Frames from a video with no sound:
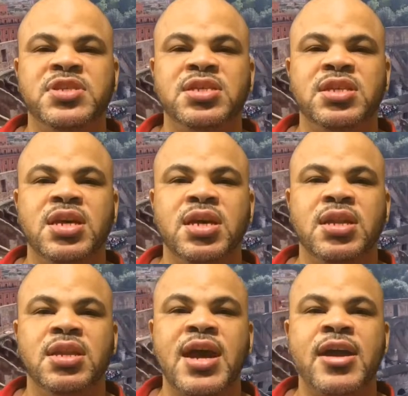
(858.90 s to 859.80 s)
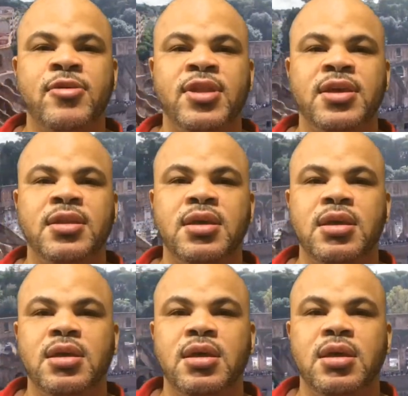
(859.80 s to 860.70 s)
to visit in
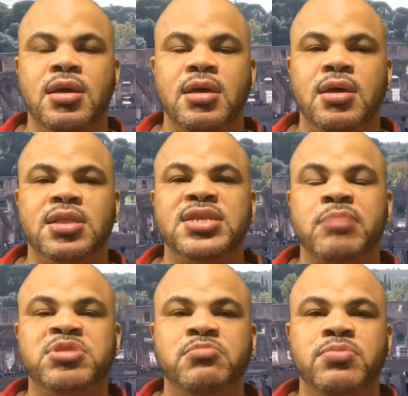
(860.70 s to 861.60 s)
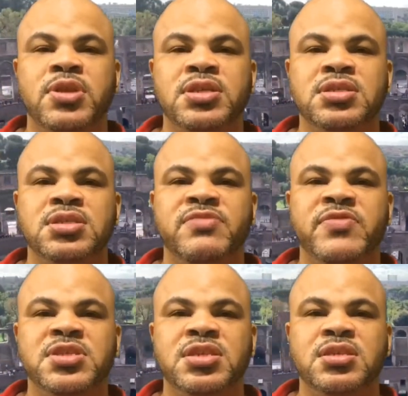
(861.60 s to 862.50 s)
Ireland, top 10
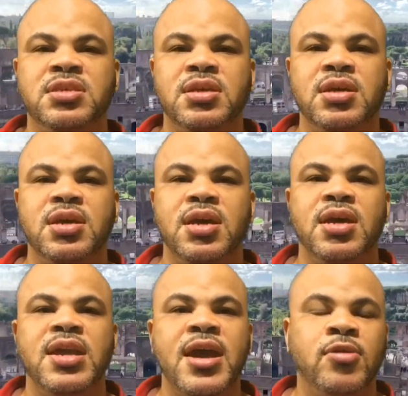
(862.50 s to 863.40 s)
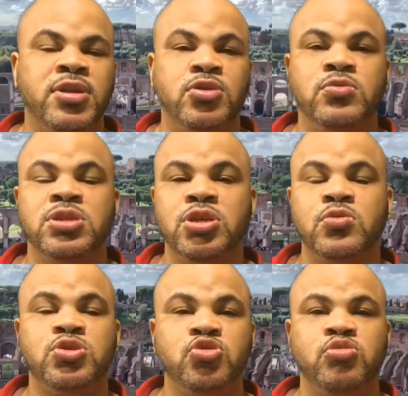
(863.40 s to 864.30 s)
places to visit in Ireland
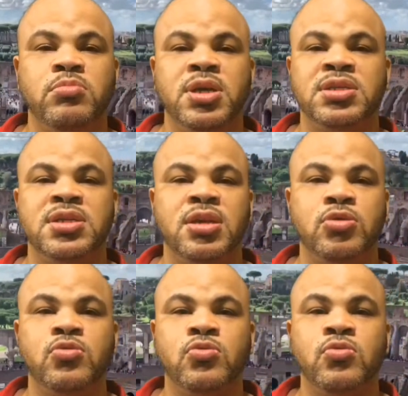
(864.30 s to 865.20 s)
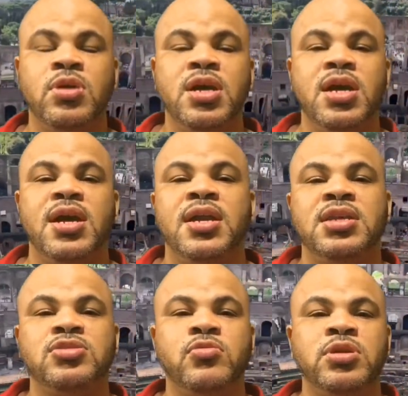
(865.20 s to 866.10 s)
using YouTube instead of Google,
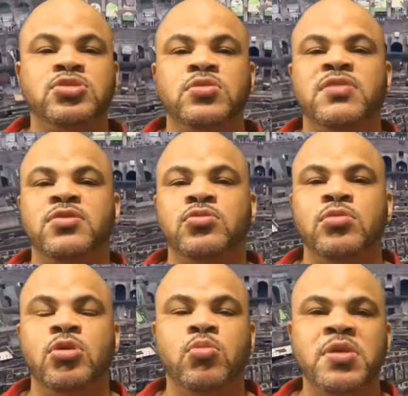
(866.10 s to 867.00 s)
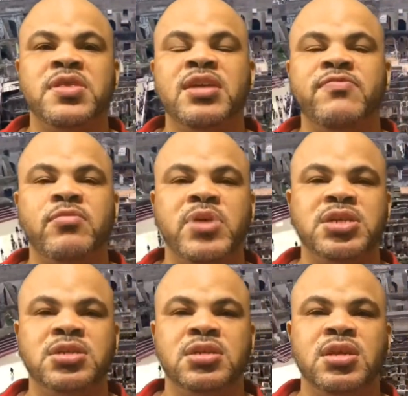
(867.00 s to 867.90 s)
and it's going to give you a wealth of
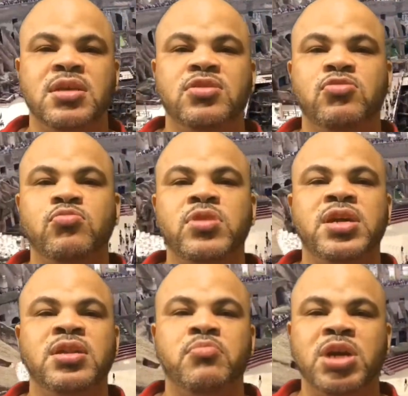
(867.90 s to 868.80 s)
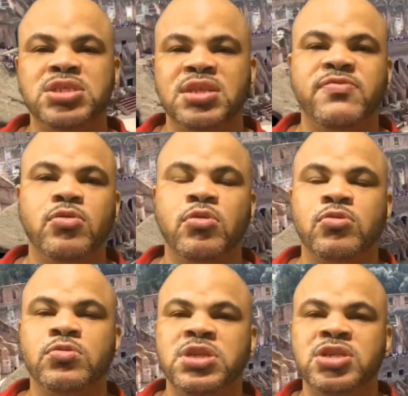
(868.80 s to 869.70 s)
information. As you read a bunch of
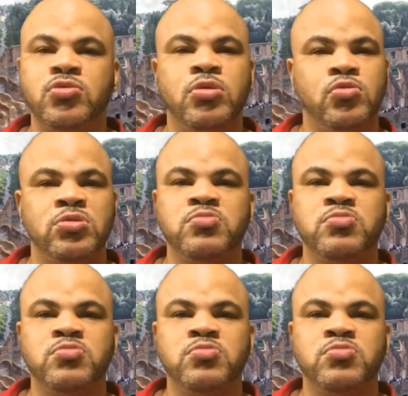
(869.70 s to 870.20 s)
different articles, each